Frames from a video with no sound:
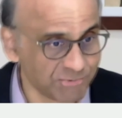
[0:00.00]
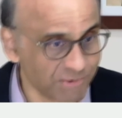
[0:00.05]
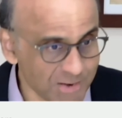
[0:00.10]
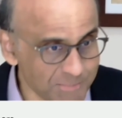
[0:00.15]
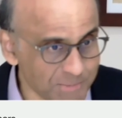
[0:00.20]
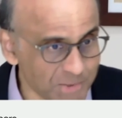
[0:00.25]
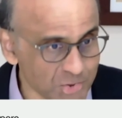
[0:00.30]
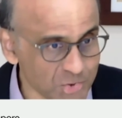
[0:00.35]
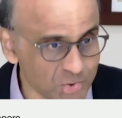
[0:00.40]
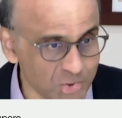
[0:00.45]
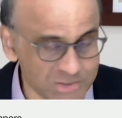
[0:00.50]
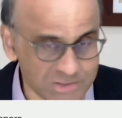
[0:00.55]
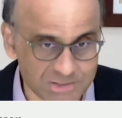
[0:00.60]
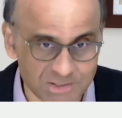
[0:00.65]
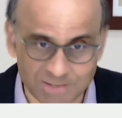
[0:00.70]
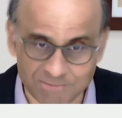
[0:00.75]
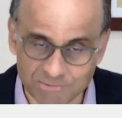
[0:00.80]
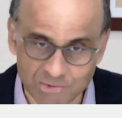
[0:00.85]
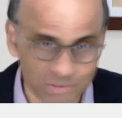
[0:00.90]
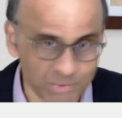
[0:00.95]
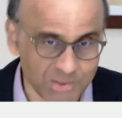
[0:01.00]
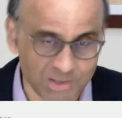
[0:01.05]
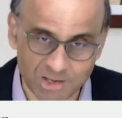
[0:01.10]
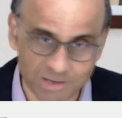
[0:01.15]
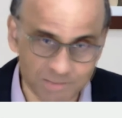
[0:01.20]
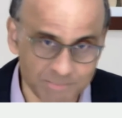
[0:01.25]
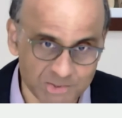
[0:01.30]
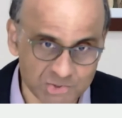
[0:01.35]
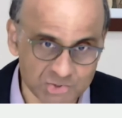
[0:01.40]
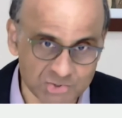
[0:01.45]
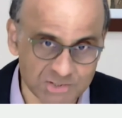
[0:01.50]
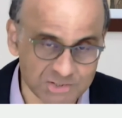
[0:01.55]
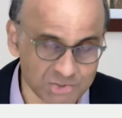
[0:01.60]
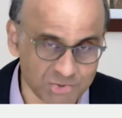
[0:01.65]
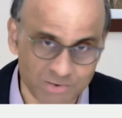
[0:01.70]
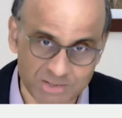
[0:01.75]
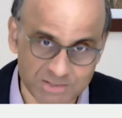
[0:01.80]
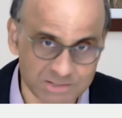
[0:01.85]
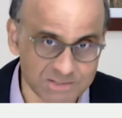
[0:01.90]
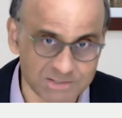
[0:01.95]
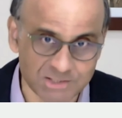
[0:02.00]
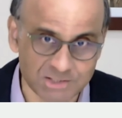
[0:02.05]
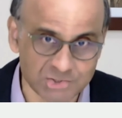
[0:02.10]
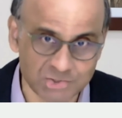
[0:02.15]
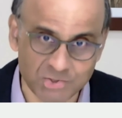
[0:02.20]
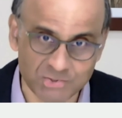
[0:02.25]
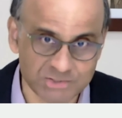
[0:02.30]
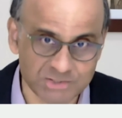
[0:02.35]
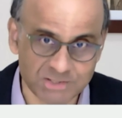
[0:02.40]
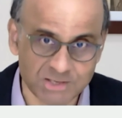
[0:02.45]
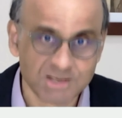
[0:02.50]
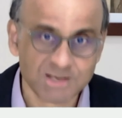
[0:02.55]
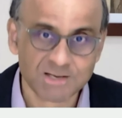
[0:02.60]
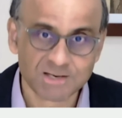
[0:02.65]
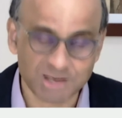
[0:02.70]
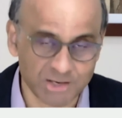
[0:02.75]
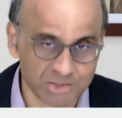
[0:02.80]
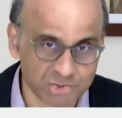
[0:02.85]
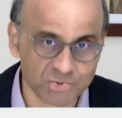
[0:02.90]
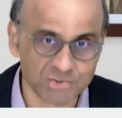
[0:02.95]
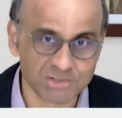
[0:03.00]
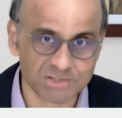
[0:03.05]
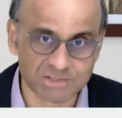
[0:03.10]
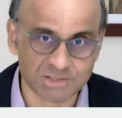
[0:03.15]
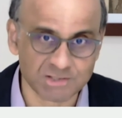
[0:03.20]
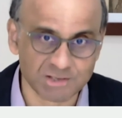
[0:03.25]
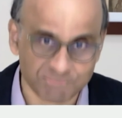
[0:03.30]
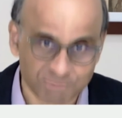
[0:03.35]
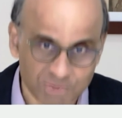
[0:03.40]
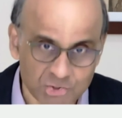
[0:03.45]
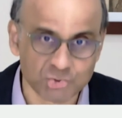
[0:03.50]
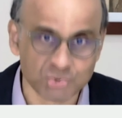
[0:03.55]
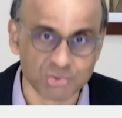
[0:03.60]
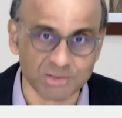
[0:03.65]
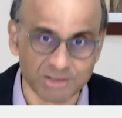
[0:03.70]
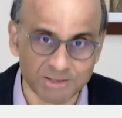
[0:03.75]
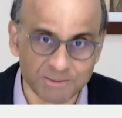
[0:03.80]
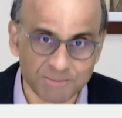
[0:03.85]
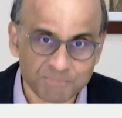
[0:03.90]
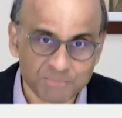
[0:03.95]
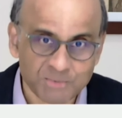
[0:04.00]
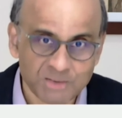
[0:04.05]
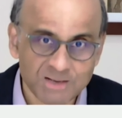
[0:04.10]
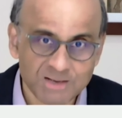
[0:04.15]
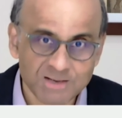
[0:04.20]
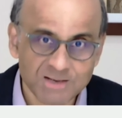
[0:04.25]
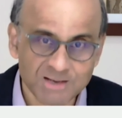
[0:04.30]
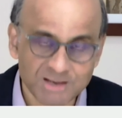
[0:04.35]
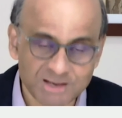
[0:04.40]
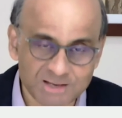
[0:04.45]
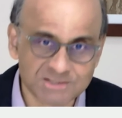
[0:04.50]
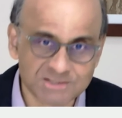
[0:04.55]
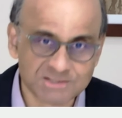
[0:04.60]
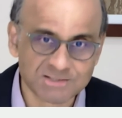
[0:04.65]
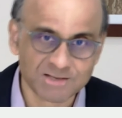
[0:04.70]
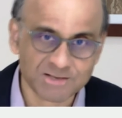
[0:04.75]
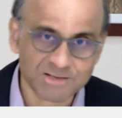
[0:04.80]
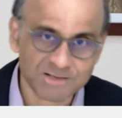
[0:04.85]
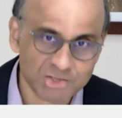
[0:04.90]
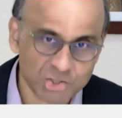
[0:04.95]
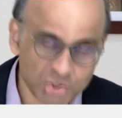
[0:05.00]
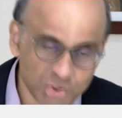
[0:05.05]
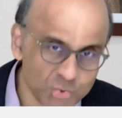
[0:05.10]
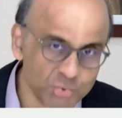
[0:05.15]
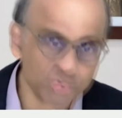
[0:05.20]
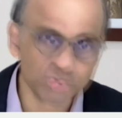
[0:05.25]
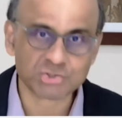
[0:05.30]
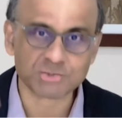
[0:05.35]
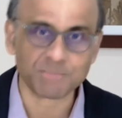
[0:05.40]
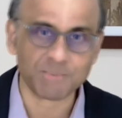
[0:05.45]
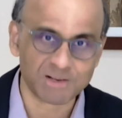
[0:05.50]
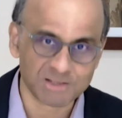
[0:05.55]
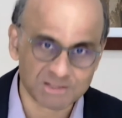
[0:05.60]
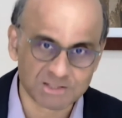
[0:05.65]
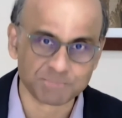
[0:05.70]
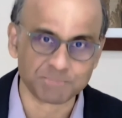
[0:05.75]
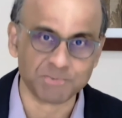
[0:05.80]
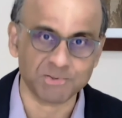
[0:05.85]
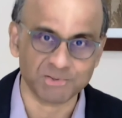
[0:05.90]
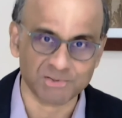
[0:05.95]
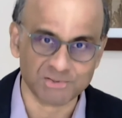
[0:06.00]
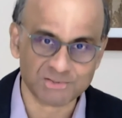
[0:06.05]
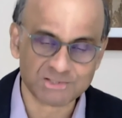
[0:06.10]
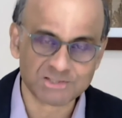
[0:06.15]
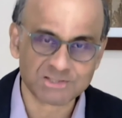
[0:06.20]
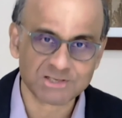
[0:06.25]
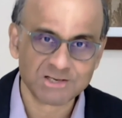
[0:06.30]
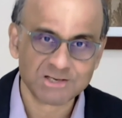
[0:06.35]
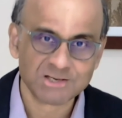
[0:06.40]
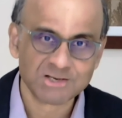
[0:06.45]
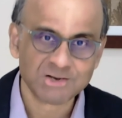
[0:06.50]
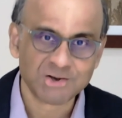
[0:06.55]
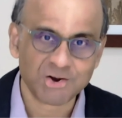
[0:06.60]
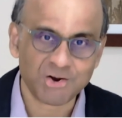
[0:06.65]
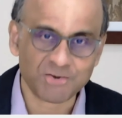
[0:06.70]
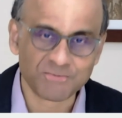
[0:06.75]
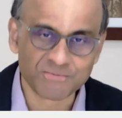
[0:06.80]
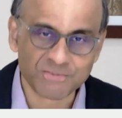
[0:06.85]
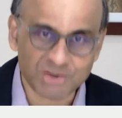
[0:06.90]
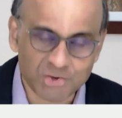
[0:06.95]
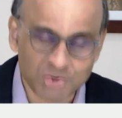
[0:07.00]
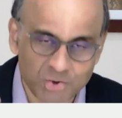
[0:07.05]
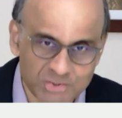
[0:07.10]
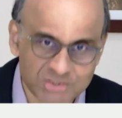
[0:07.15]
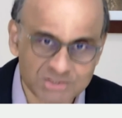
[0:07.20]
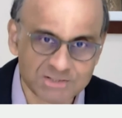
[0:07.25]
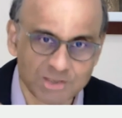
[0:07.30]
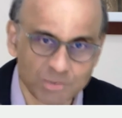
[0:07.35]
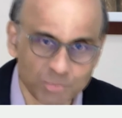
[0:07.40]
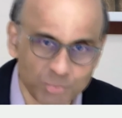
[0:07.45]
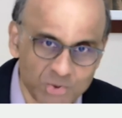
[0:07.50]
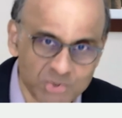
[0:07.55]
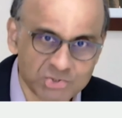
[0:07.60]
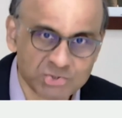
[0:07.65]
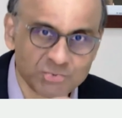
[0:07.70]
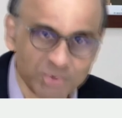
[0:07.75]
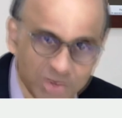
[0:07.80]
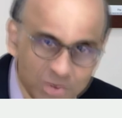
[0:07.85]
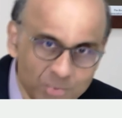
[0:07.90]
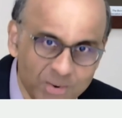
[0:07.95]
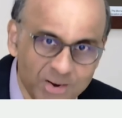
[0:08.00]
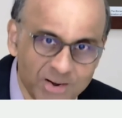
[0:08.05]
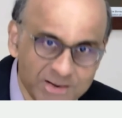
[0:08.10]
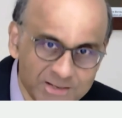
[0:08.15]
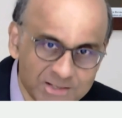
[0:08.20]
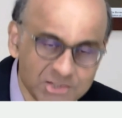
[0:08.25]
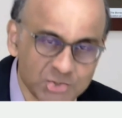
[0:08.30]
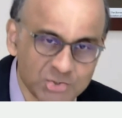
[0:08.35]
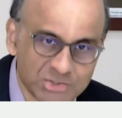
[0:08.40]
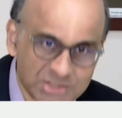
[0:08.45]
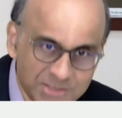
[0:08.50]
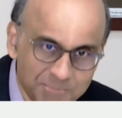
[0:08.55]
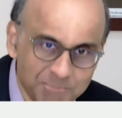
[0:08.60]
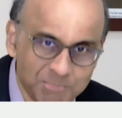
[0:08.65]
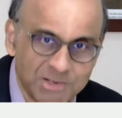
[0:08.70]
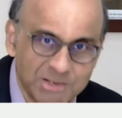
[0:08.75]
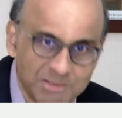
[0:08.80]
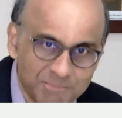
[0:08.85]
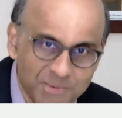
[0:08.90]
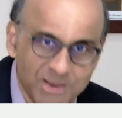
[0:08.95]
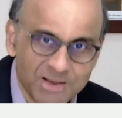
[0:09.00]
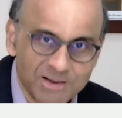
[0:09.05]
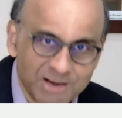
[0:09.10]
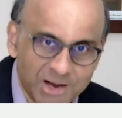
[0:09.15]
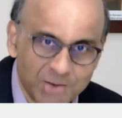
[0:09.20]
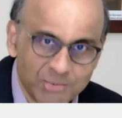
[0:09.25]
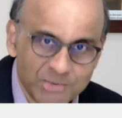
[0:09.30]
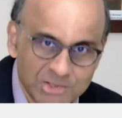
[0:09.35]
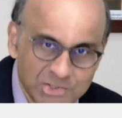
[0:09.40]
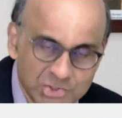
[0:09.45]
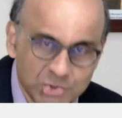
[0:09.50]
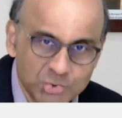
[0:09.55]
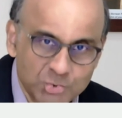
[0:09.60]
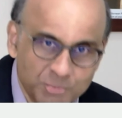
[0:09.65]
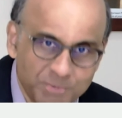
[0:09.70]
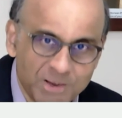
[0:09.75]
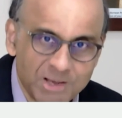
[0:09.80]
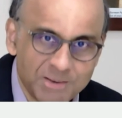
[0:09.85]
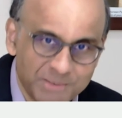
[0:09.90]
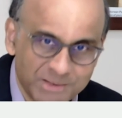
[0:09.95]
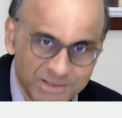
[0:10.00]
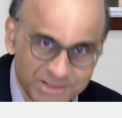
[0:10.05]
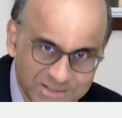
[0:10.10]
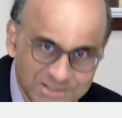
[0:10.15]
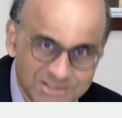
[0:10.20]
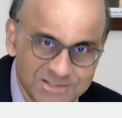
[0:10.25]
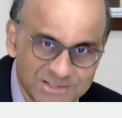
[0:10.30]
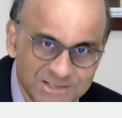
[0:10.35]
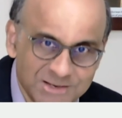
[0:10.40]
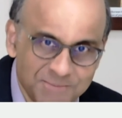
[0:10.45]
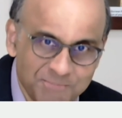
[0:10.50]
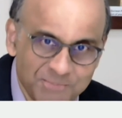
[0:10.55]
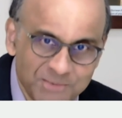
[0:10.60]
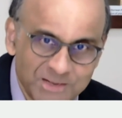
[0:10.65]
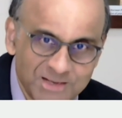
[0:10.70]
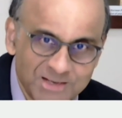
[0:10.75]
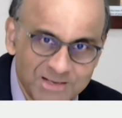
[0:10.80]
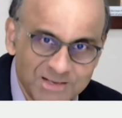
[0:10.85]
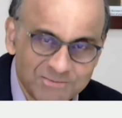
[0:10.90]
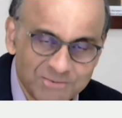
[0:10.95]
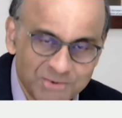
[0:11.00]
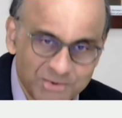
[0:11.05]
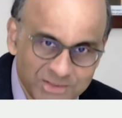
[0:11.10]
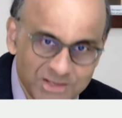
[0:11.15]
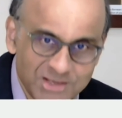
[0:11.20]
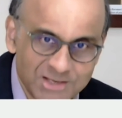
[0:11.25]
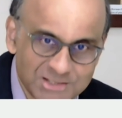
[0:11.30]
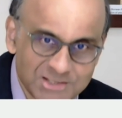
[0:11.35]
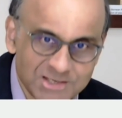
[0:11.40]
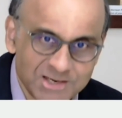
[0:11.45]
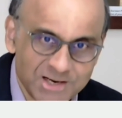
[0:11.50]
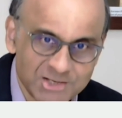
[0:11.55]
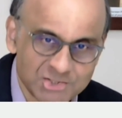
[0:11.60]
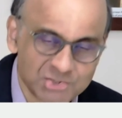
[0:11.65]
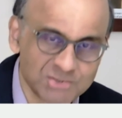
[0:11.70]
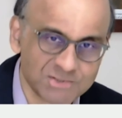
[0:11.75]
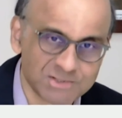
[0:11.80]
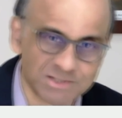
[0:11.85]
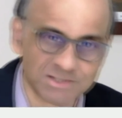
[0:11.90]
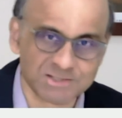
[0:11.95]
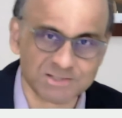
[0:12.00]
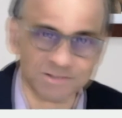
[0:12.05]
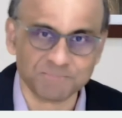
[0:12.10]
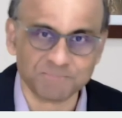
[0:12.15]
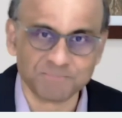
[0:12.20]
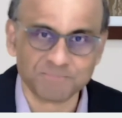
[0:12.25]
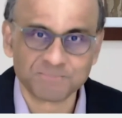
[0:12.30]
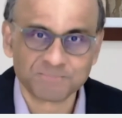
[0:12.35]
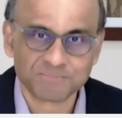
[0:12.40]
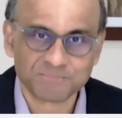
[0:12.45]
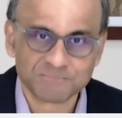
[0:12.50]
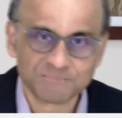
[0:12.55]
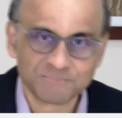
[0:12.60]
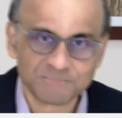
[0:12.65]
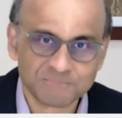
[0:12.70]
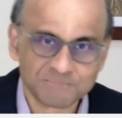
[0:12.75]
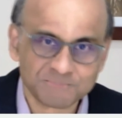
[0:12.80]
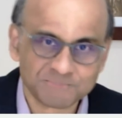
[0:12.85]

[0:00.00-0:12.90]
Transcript: It's just far more costly. If you look at how much this crisis has cost countries individually, it's huge multiples of the cost that was required to simply make our due payments for the international system.